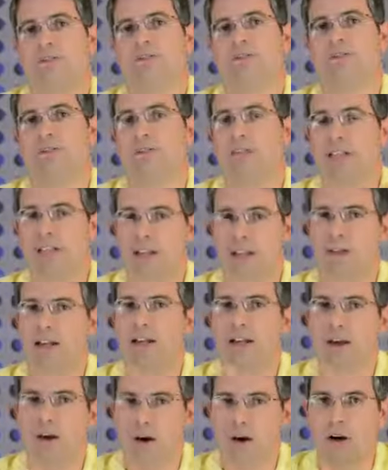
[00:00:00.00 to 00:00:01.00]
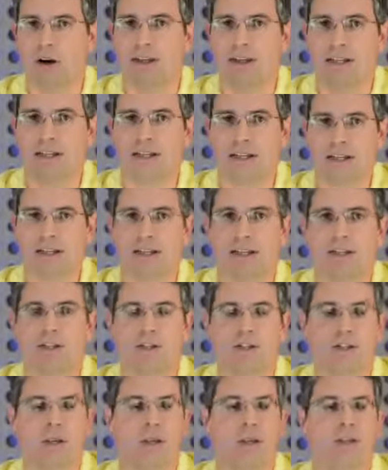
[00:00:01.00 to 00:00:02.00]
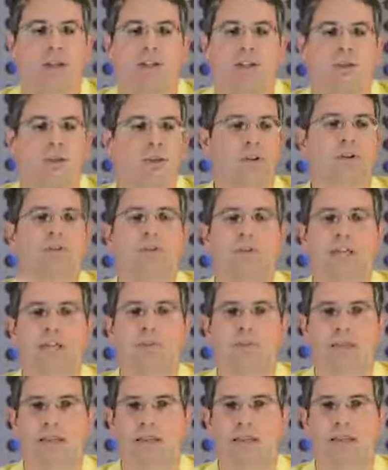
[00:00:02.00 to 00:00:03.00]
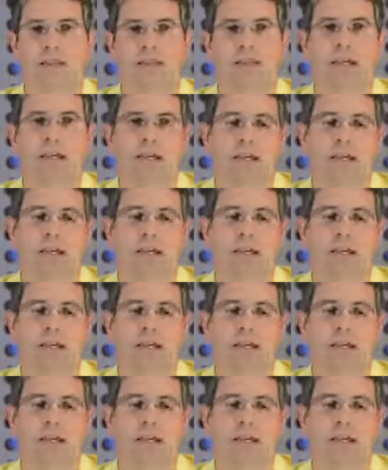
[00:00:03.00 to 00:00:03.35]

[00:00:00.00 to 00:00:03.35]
you've really tried hard to get in touch, and you've only been able to get,